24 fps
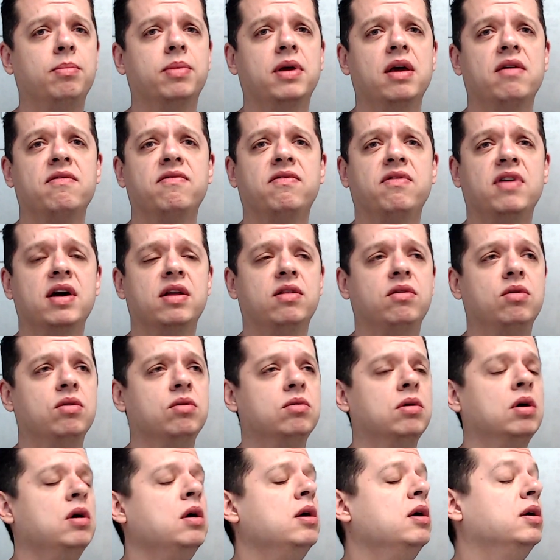can find
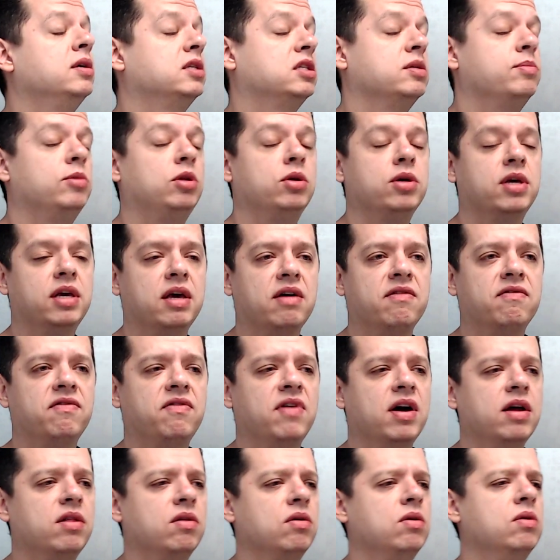you, Simulink can
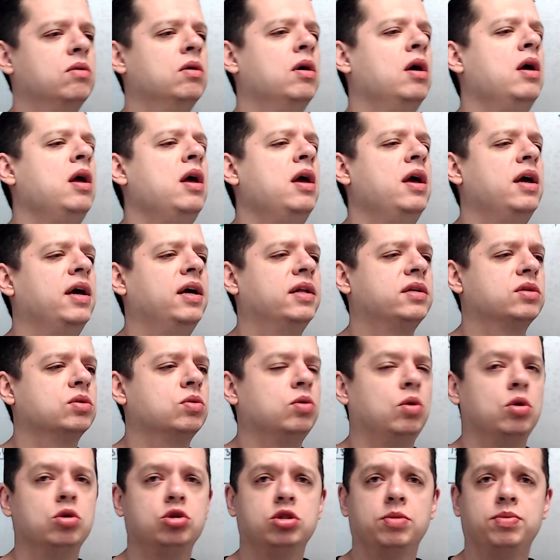find you its
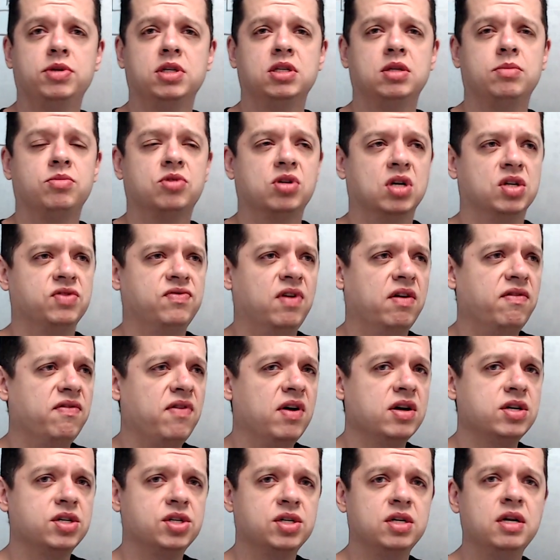closed-loop system transfer
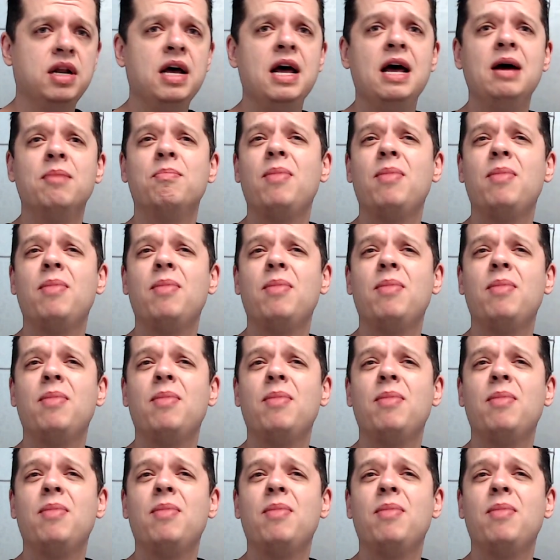function.